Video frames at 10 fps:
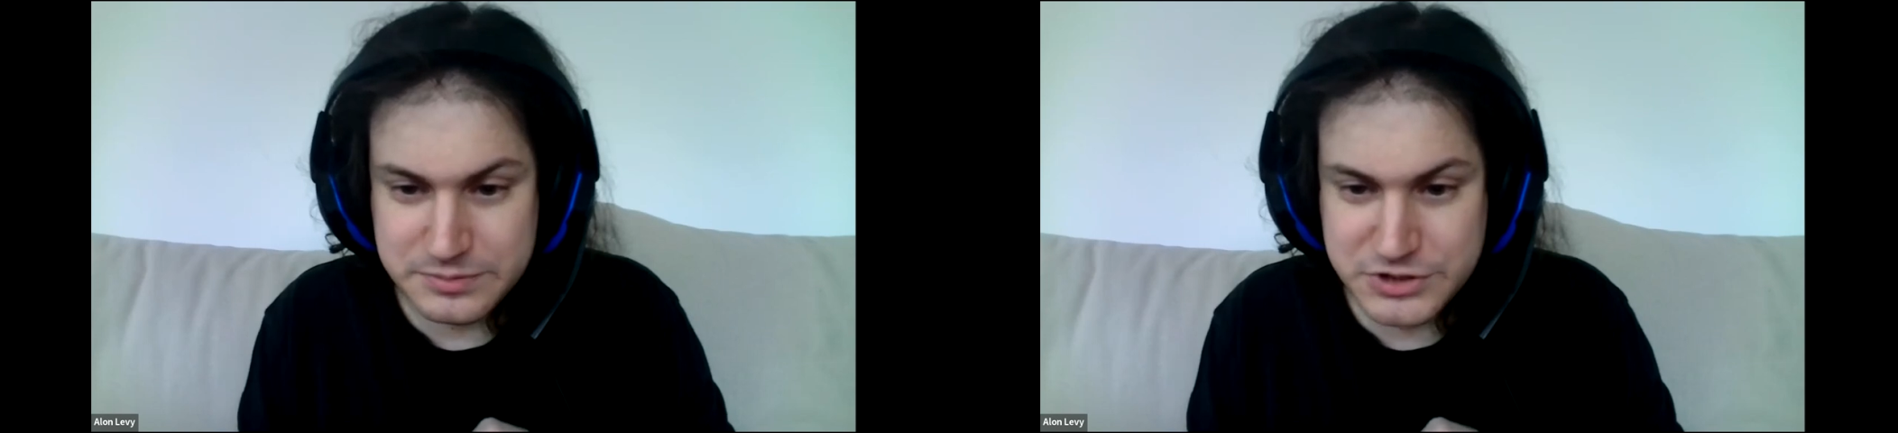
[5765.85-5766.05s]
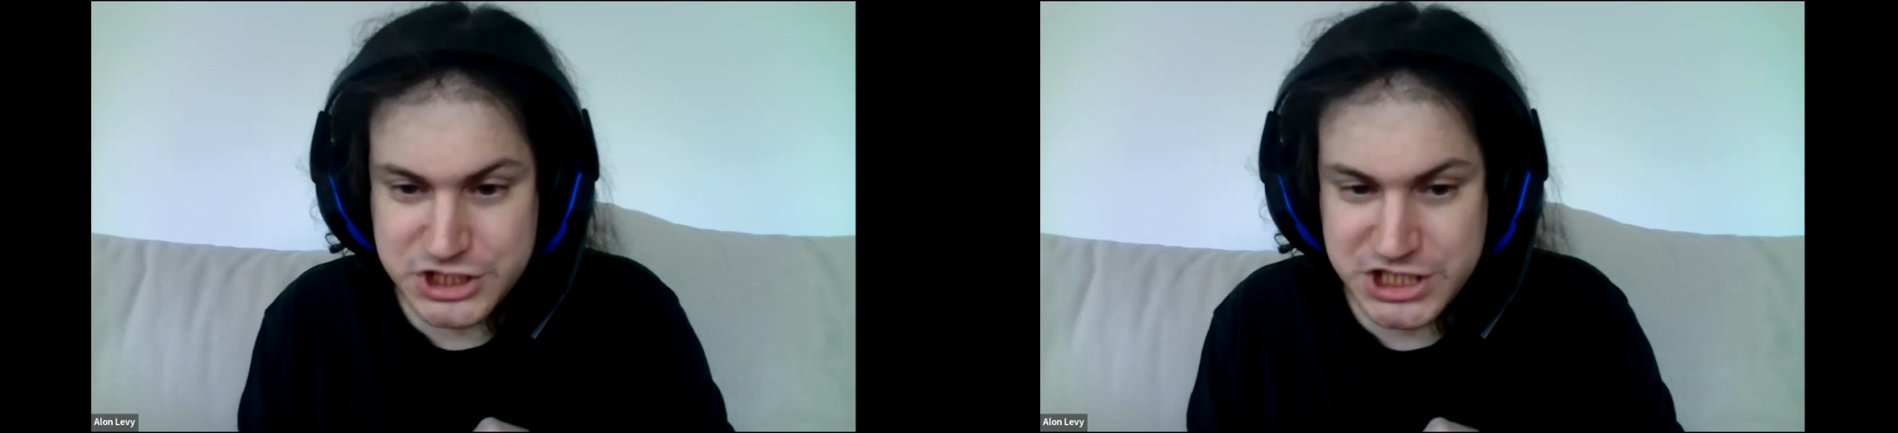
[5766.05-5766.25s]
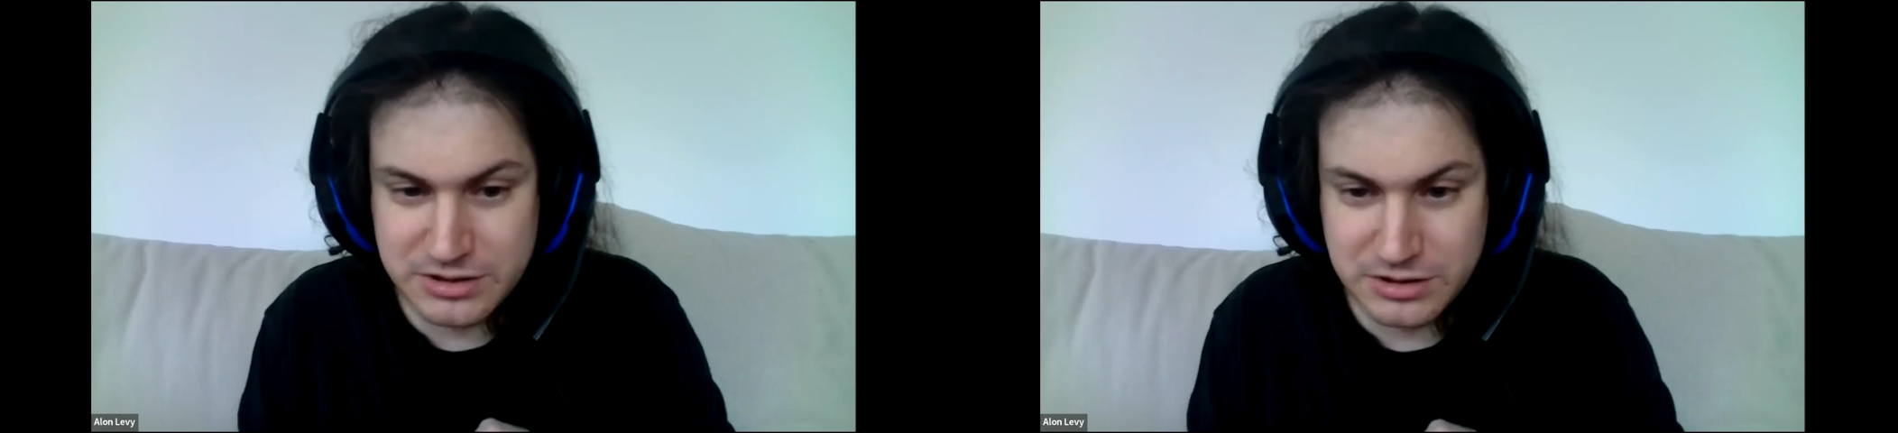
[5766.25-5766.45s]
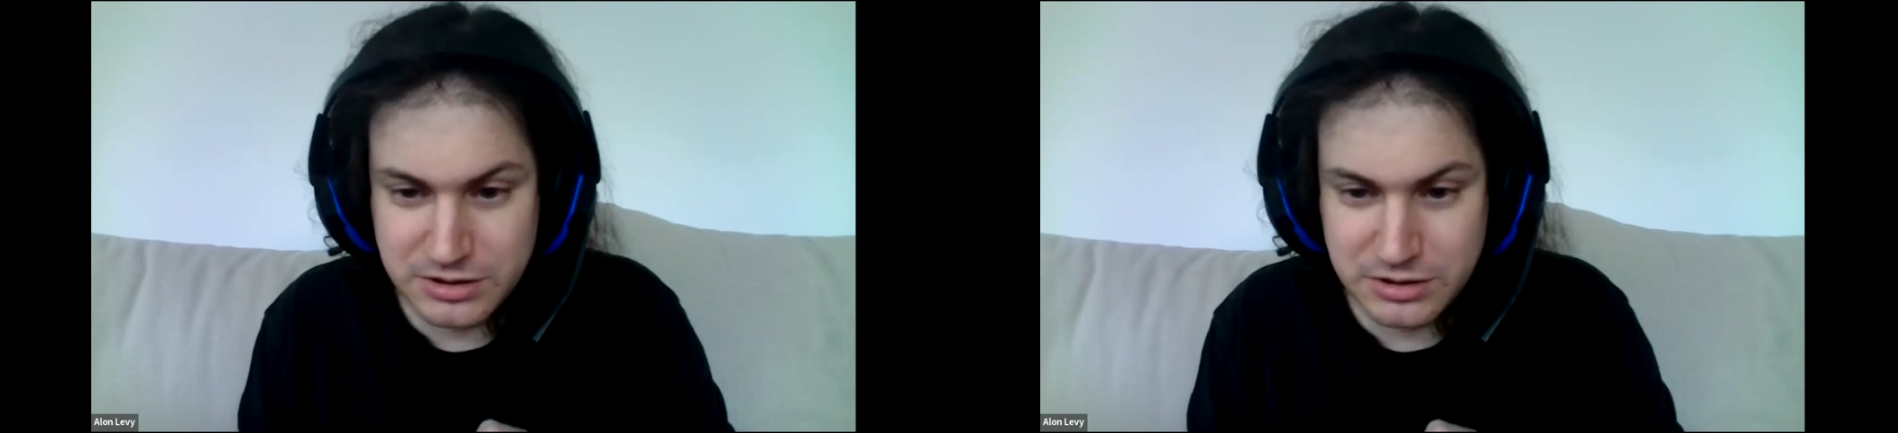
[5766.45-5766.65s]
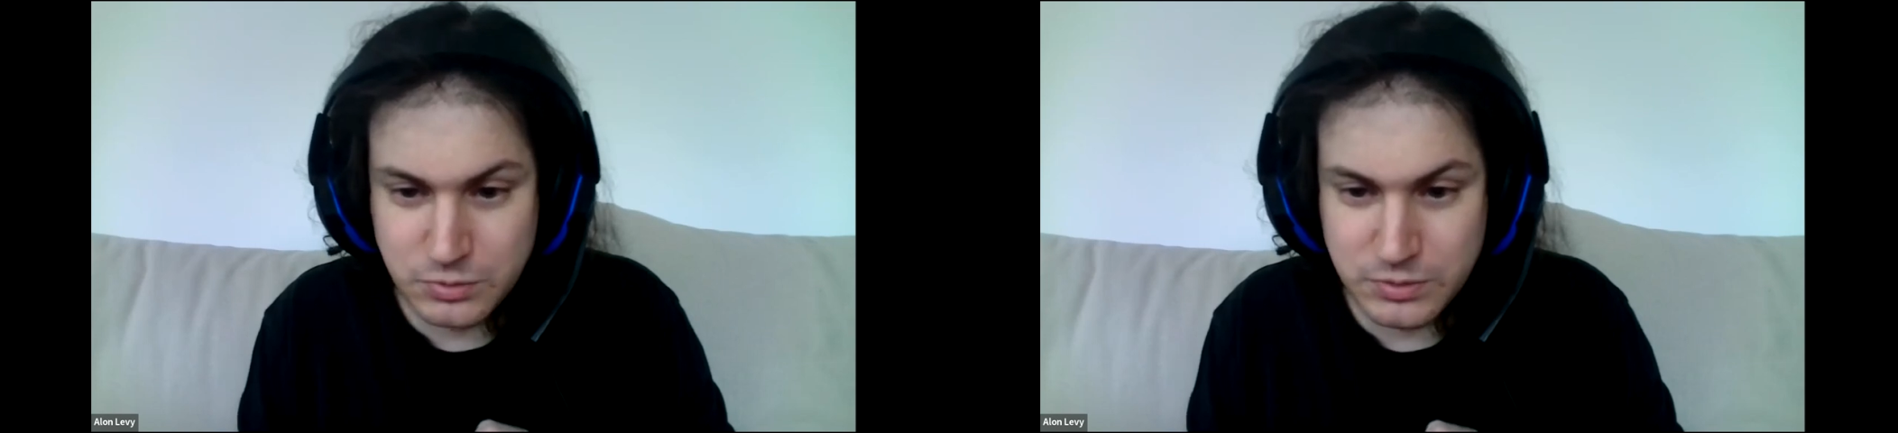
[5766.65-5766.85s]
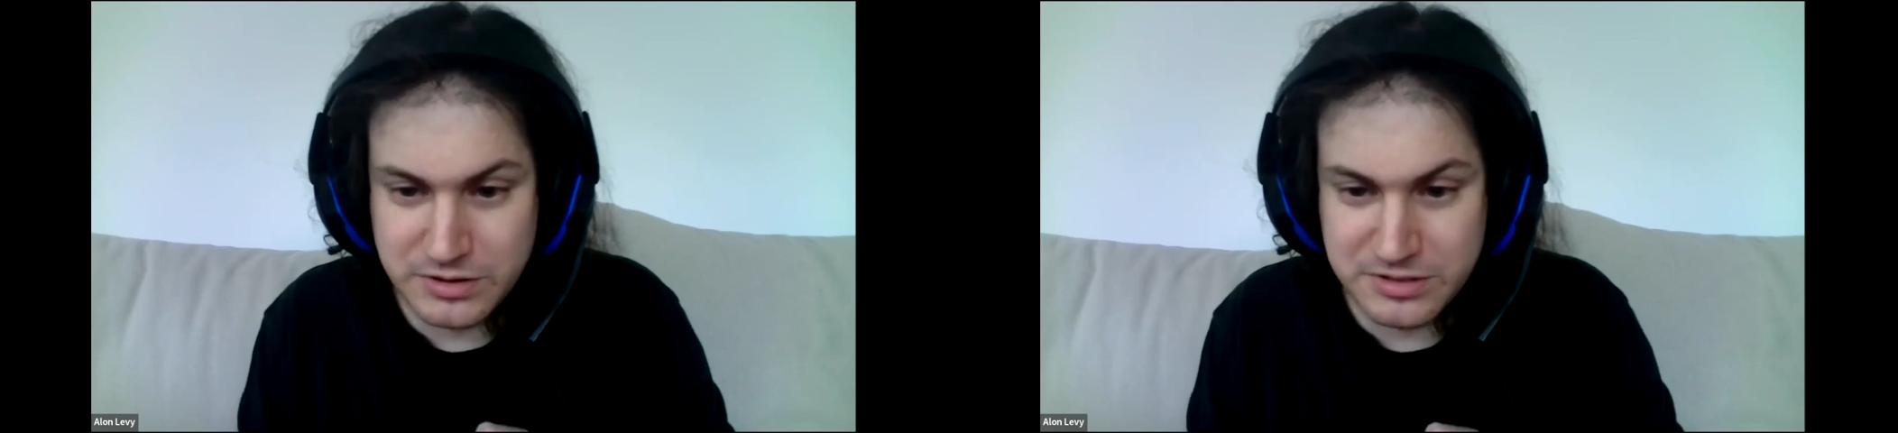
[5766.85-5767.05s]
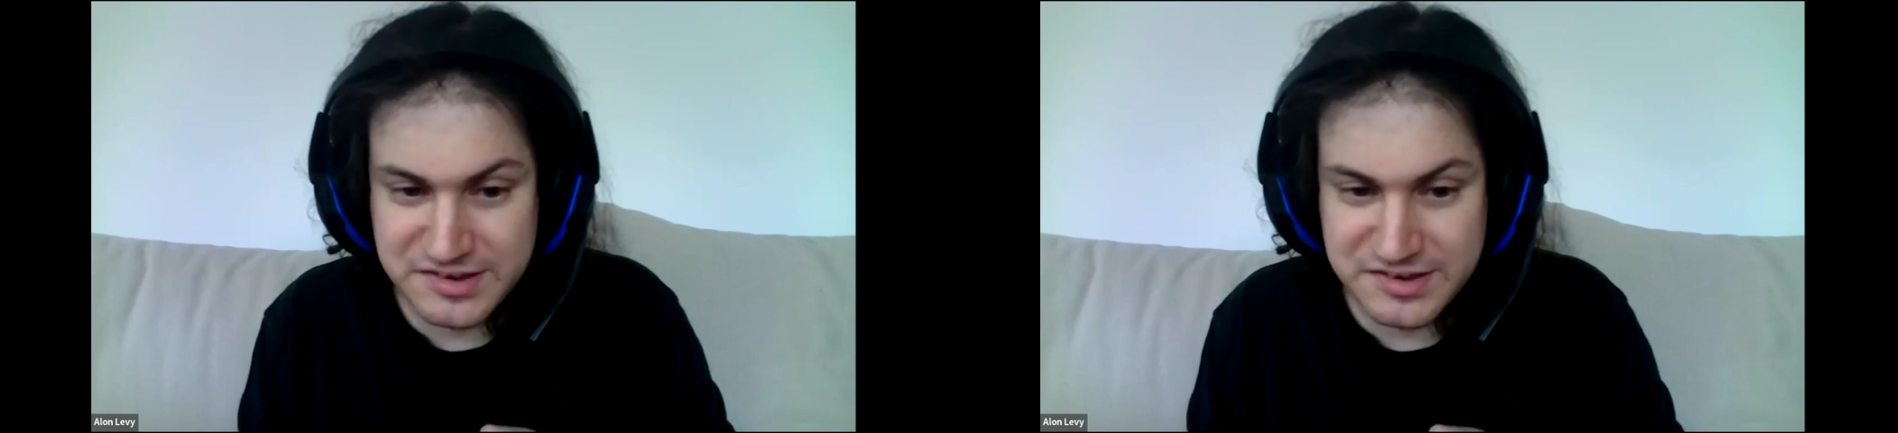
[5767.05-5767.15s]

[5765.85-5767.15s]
channel with